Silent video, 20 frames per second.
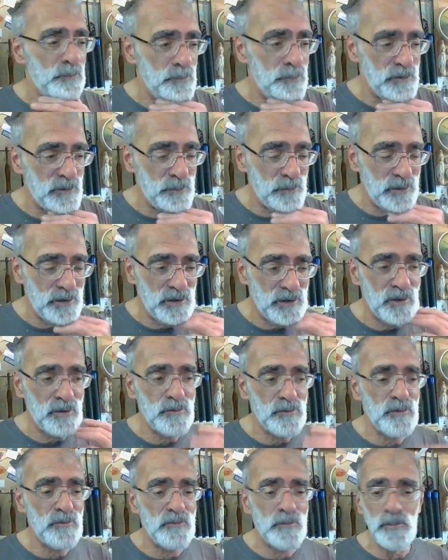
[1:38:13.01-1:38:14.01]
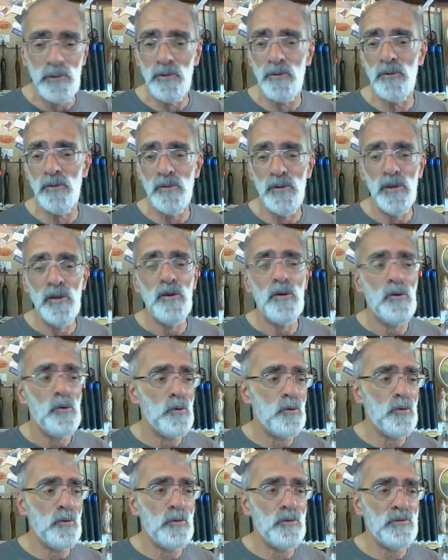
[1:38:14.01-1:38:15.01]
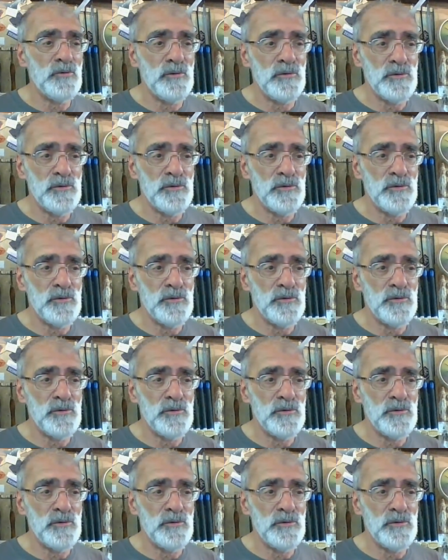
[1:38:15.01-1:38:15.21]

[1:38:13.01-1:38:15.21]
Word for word: to pick it out of a burr or